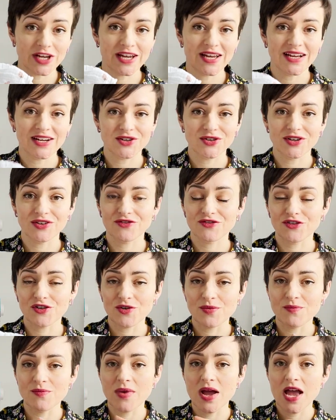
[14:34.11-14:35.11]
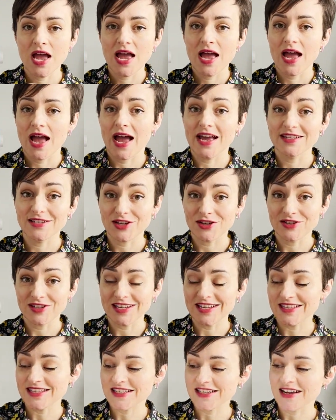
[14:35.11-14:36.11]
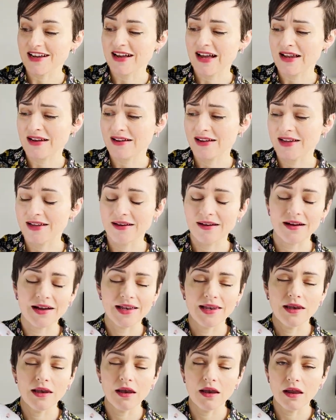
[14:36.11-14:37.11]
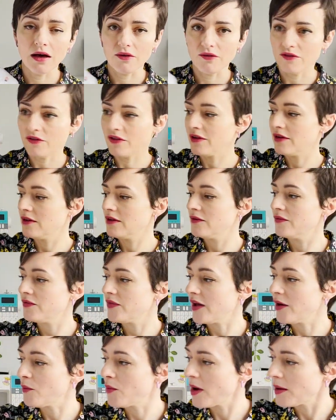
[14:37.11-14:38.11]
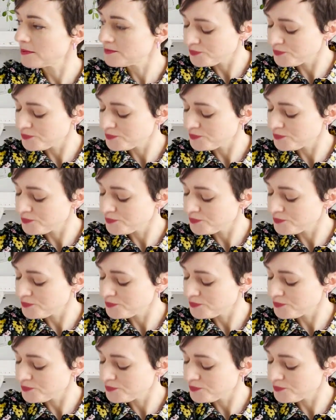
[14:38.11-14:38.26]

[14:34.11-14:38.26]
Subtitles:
I got it from Hey Sew Sister, and I love that one.